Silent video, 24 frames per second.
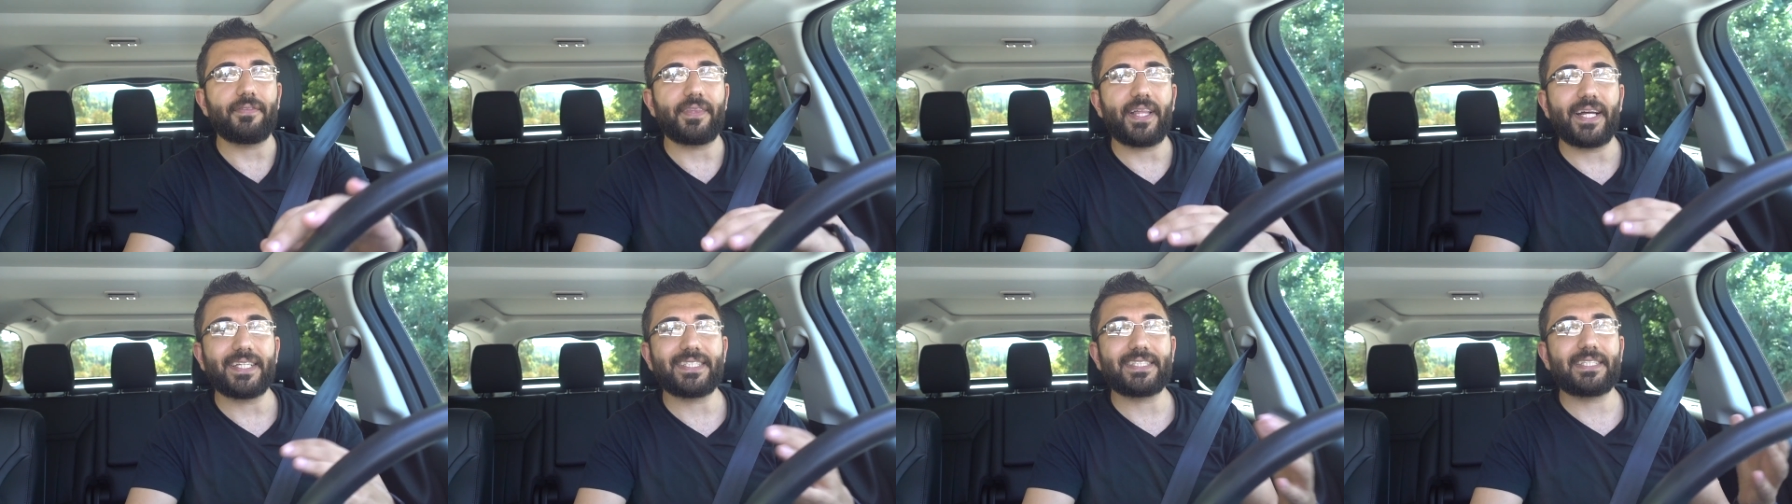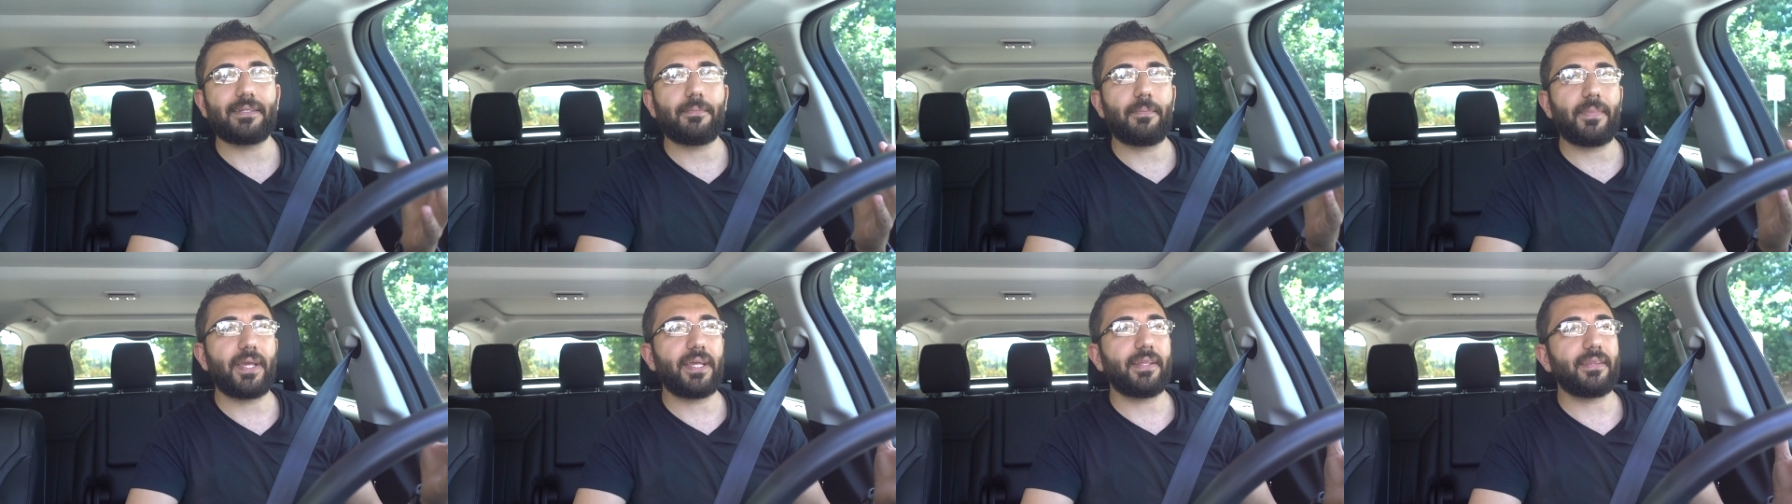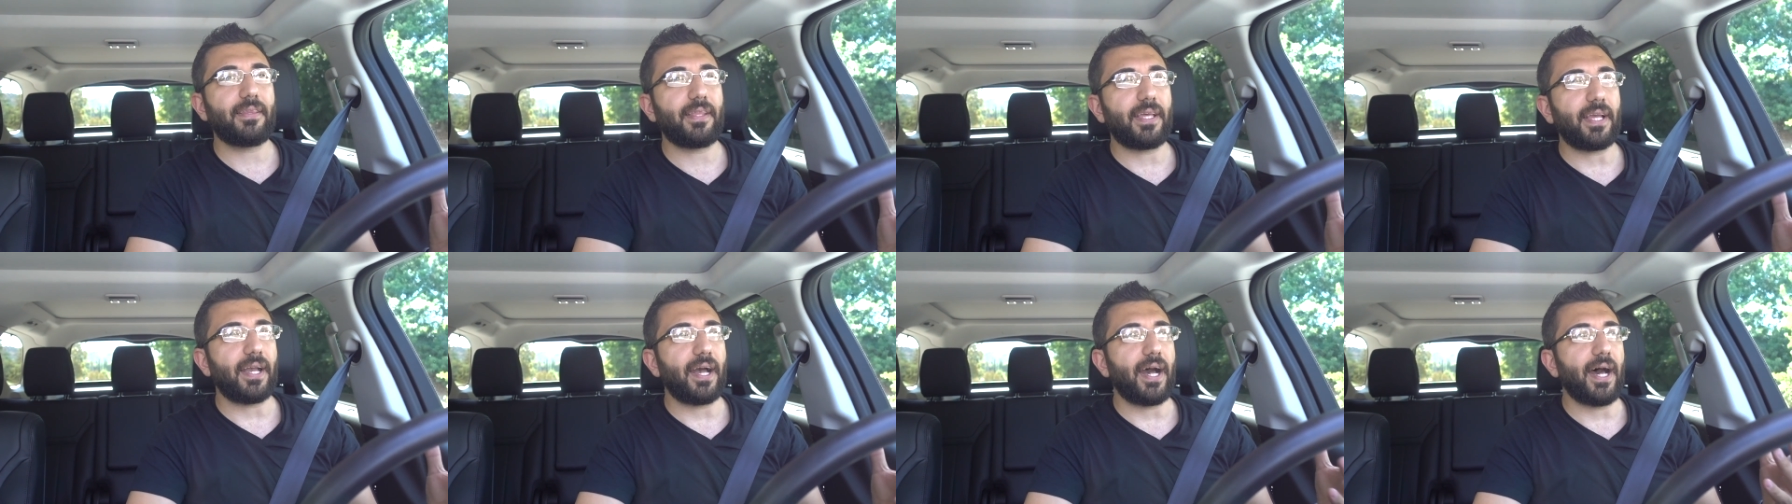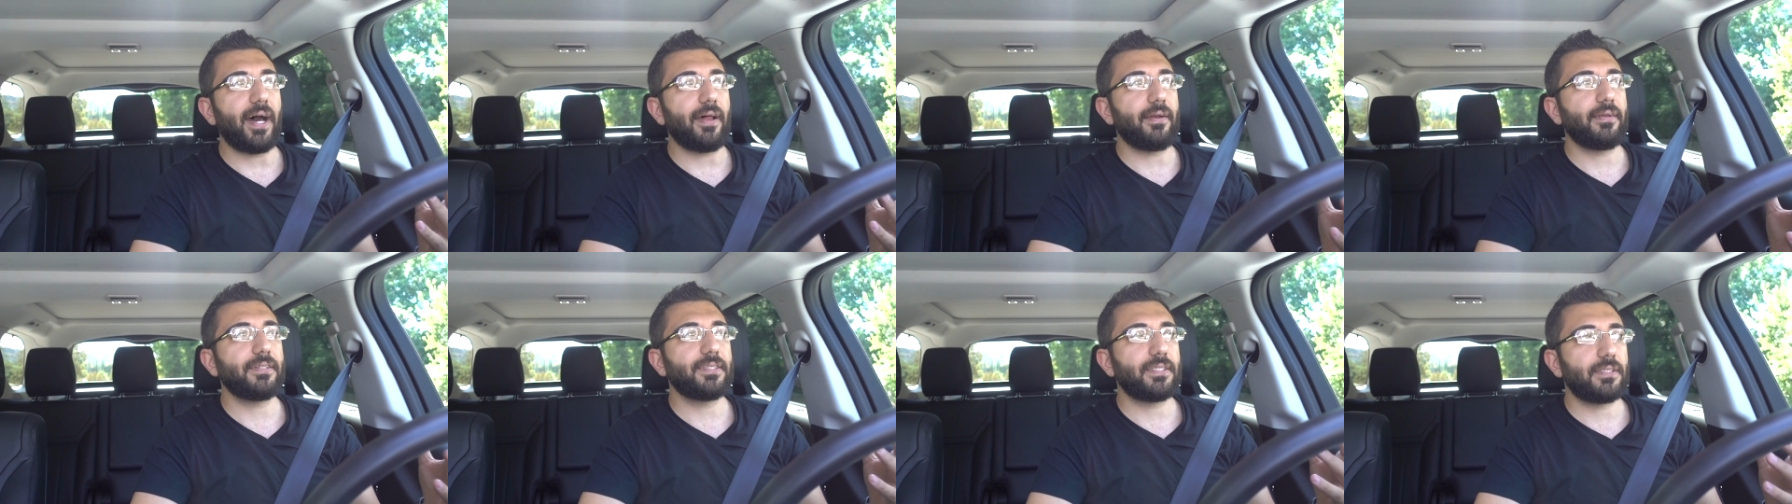That's the main thing.
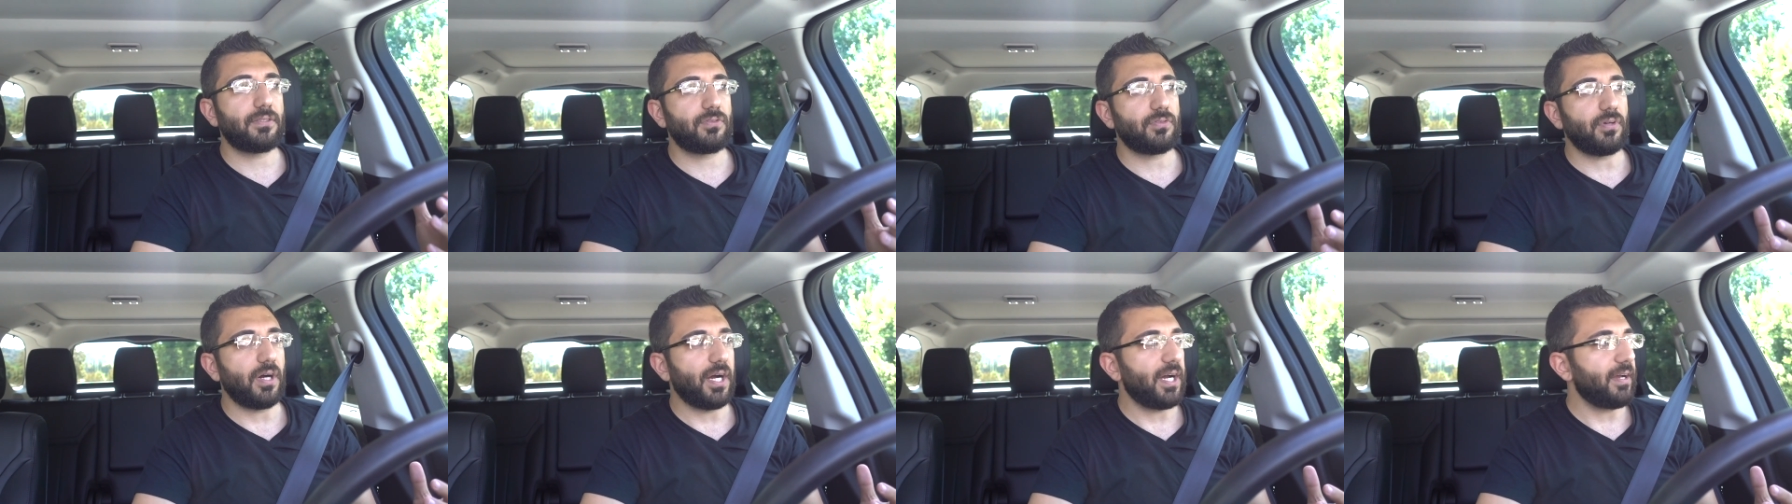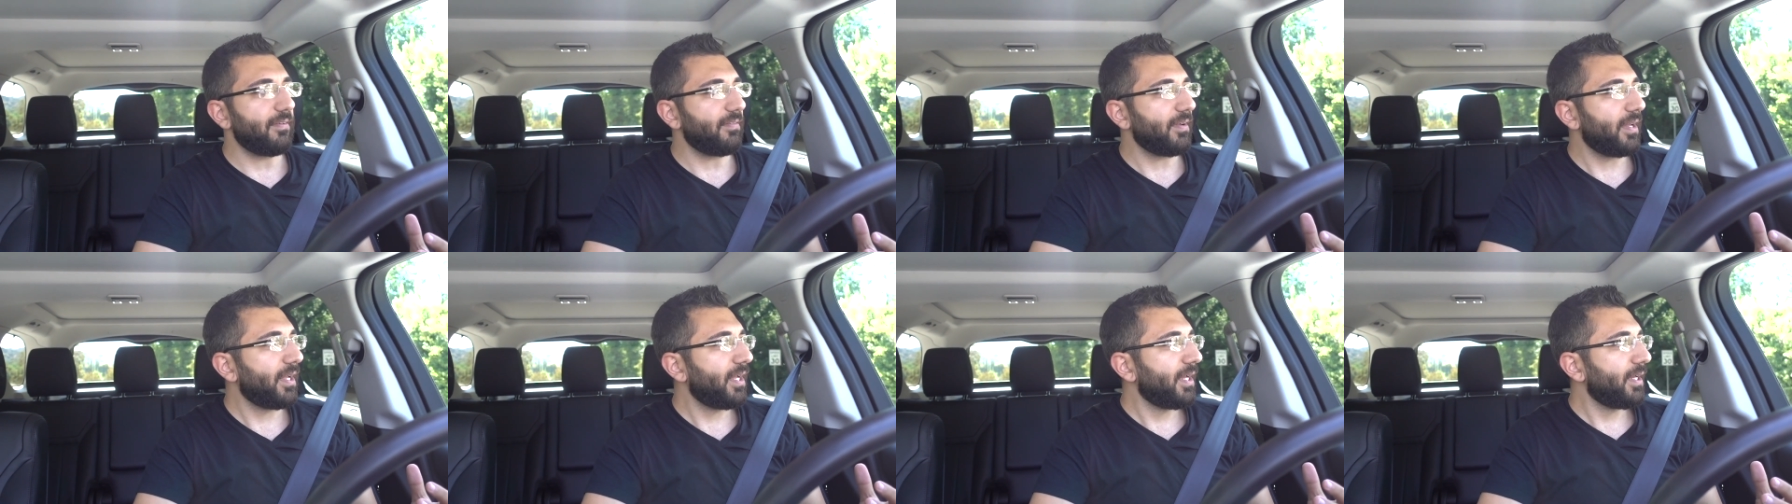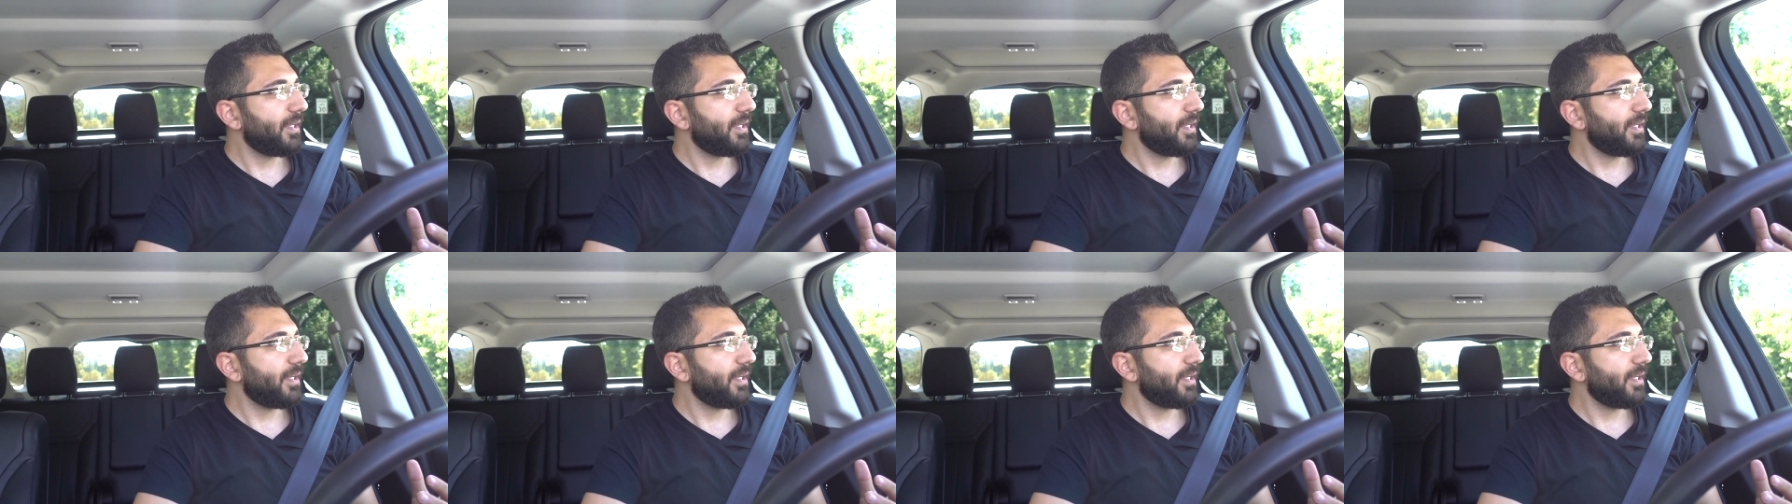How does it drive?